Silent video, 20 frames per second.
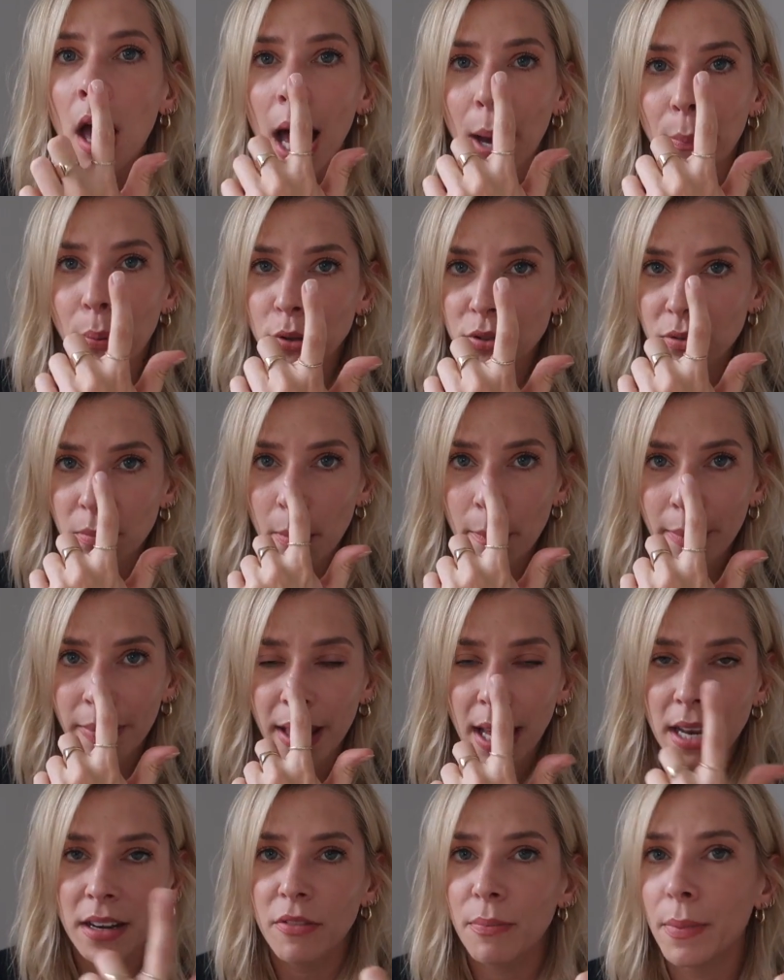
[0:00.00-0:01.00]
I put some on at
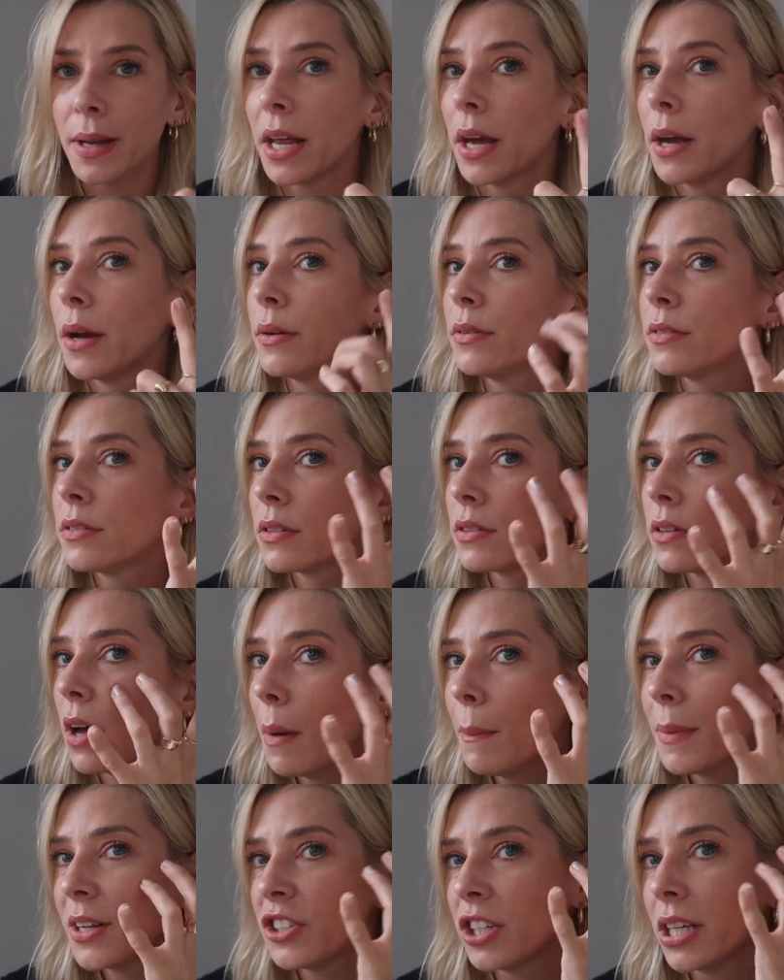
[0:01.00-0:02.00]
the end of my nose,
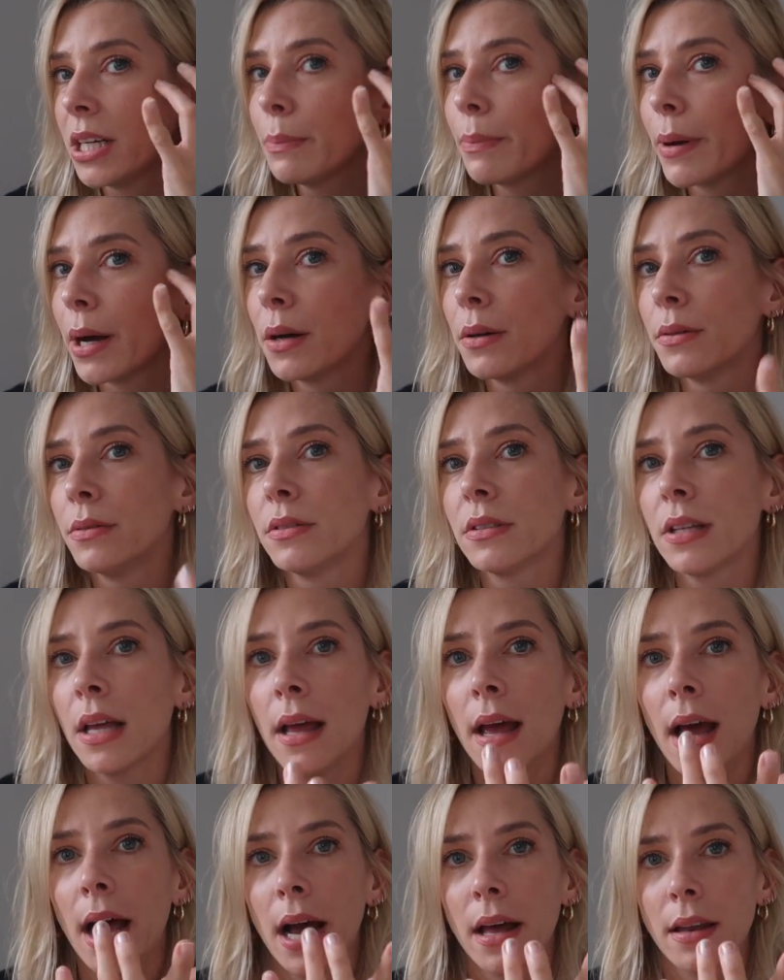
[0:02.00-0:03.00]
on my cheekbones,
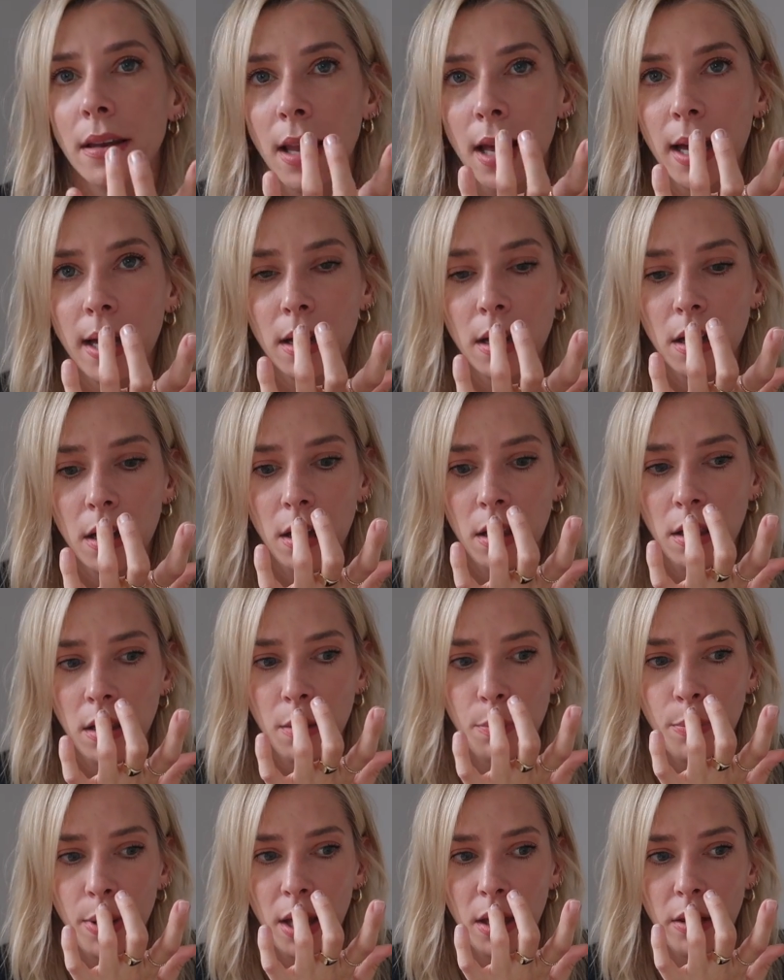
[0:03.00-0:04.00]
and like in
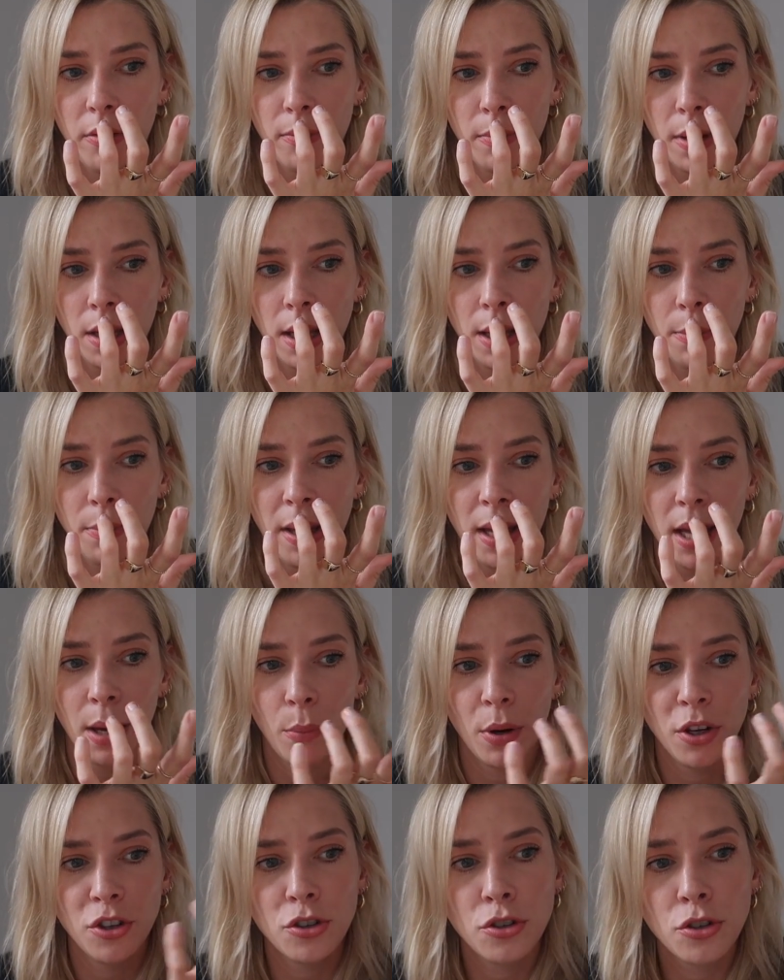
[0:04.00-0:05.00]
the bit of my lip
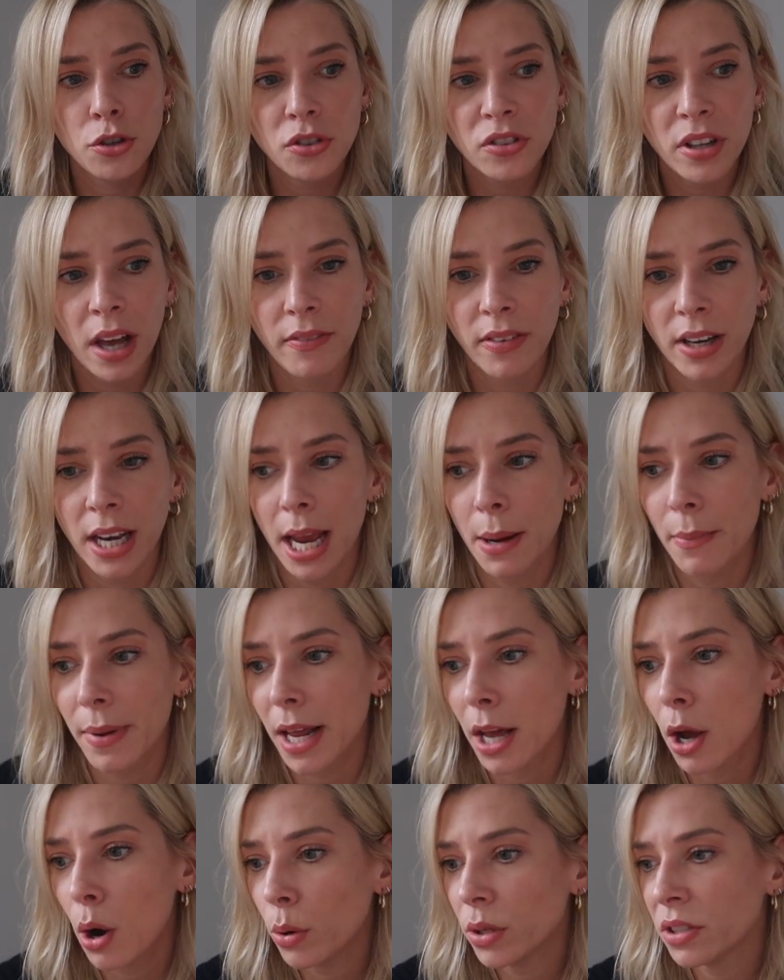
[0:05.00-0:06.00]
here, which does have a name
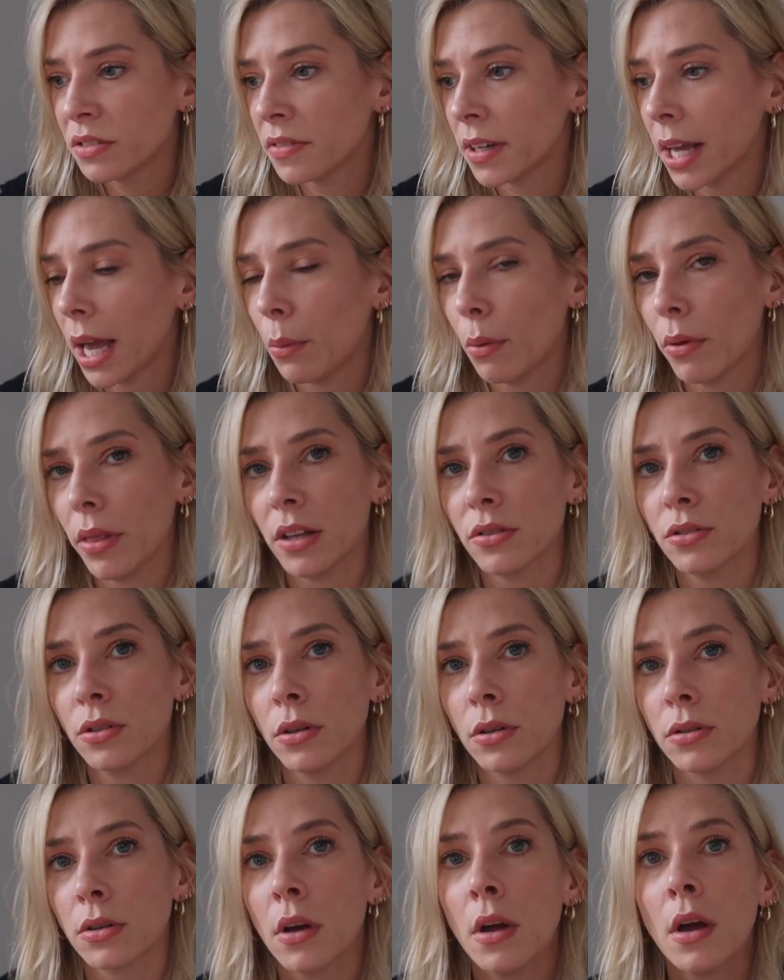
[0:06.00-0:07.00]
and I always forget what that's
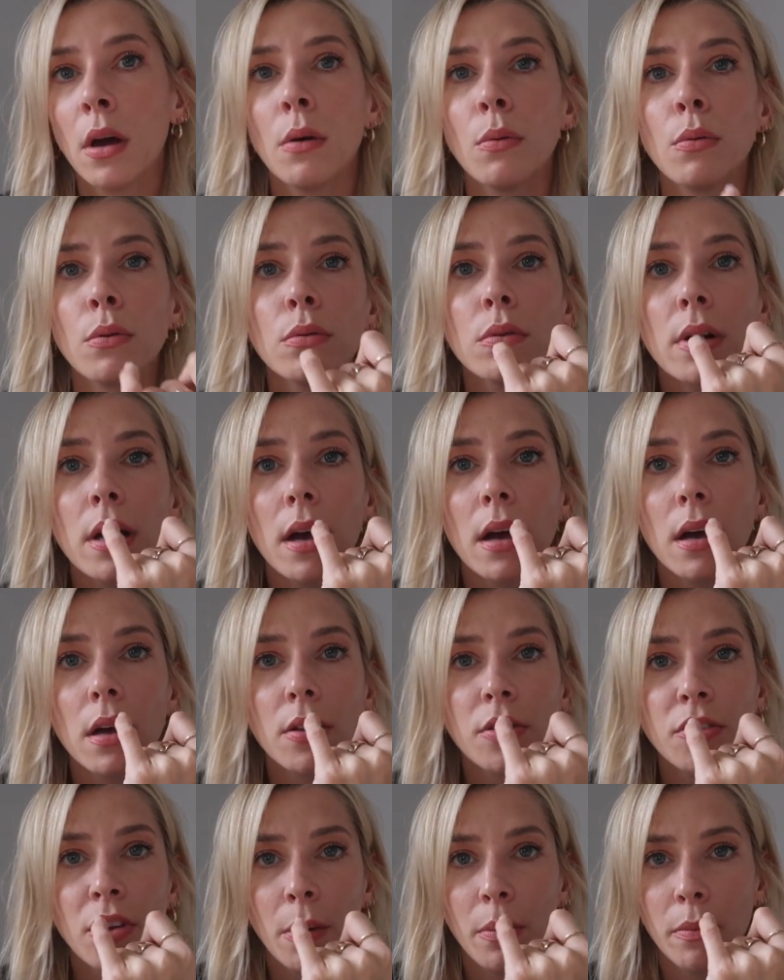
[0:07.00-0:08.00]
called. Well,
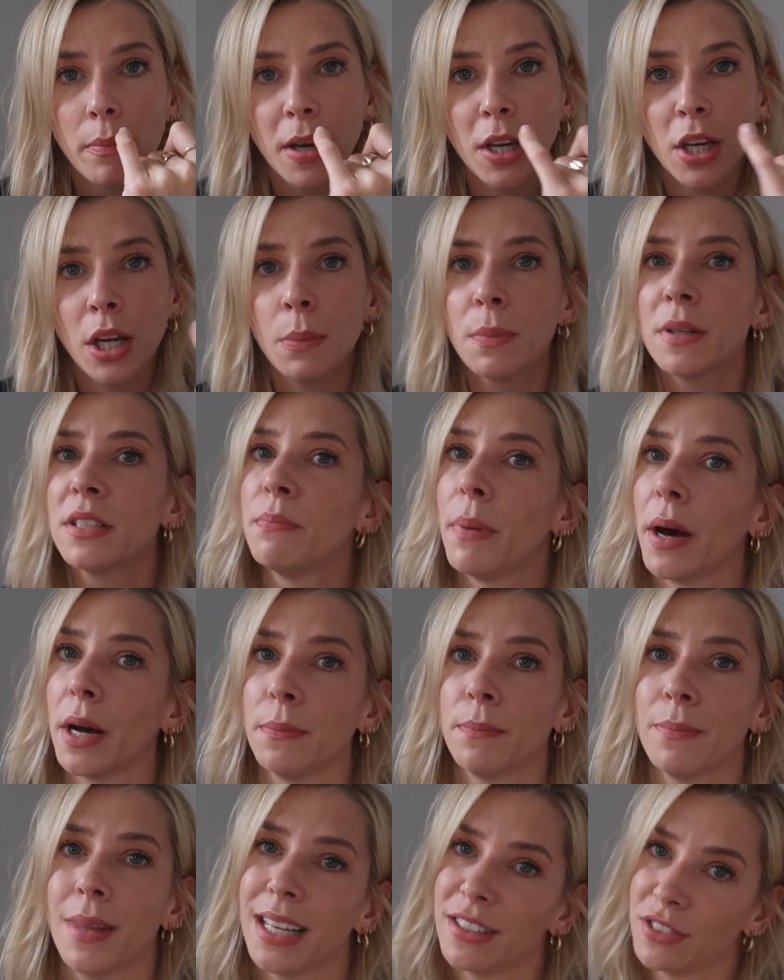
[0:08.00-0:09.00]
the top of my cupid's
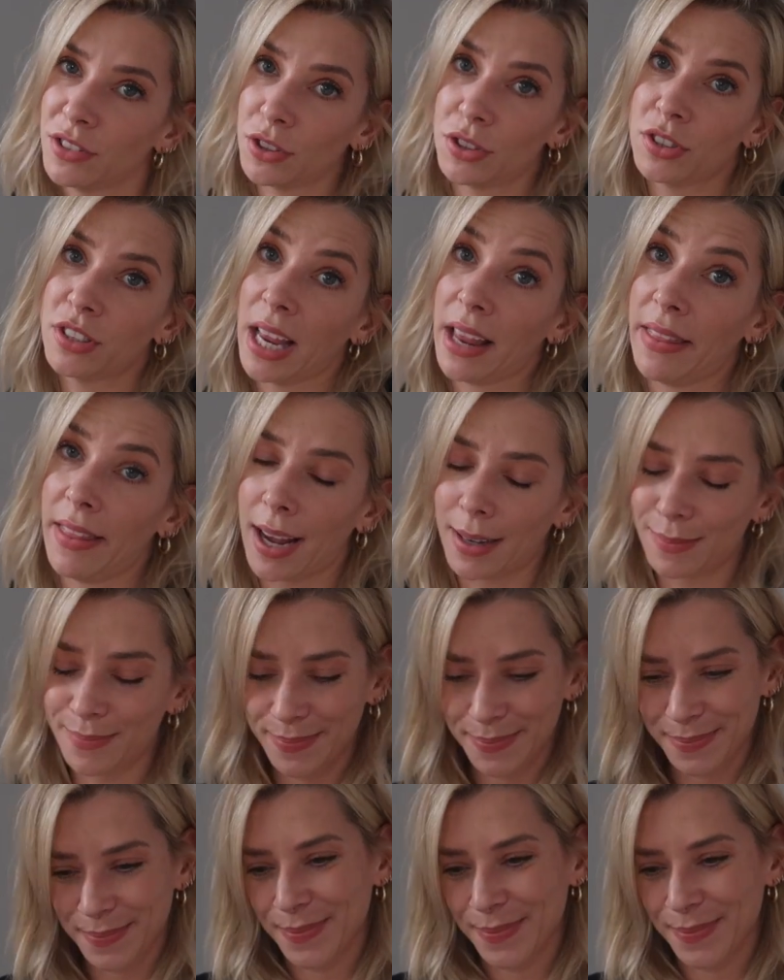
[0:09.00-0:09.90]
bow, let's just say that.